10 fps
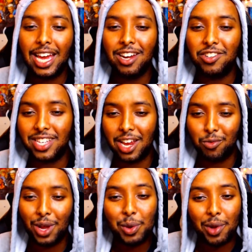I understand
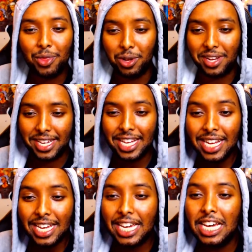1-1 though, like,
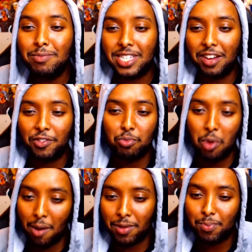he himself is
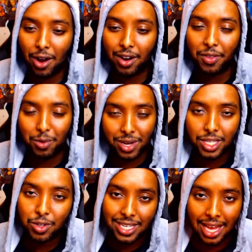probably part of the ones
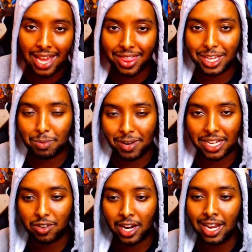who designed this
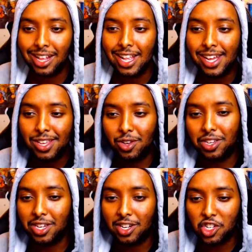place, right? So
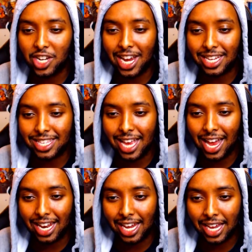there's a good chance
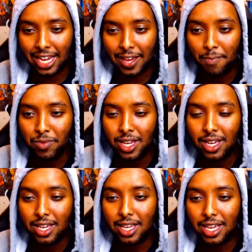that, like,
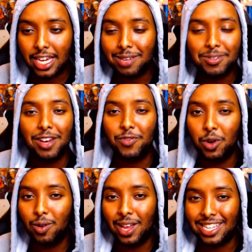he himself
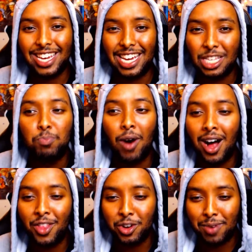is like it's
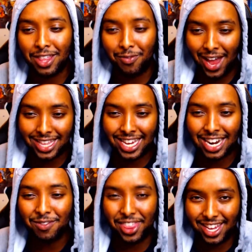bothered by the fact that
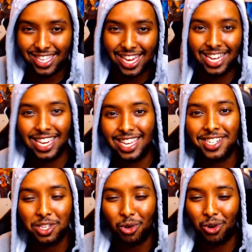everything's like
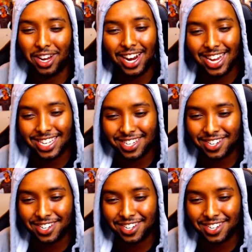disorganized, you